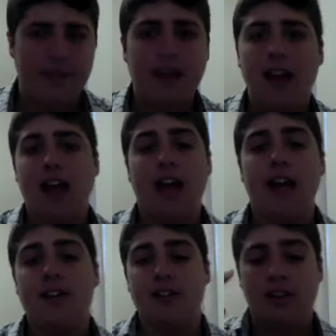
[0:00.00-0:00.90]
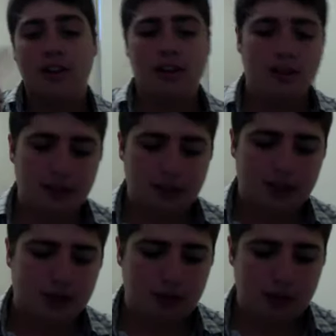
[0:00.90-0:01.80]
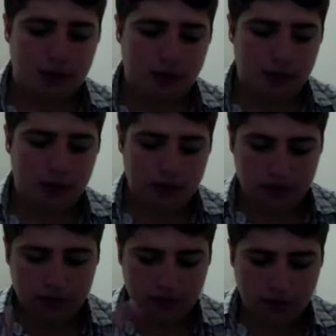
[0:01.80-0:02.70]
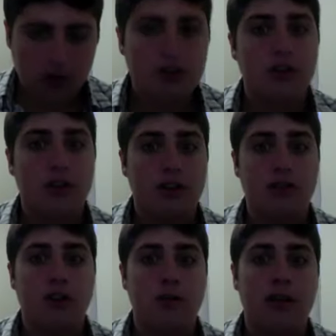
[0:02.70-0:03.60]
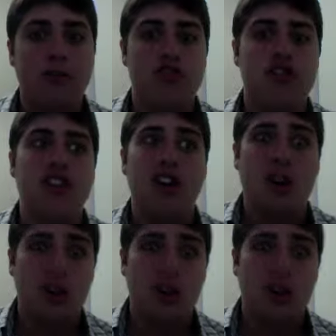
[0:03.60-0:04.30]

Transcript: I'm a completionist, what can I say? I saw all the two thousand twelve R O H shows,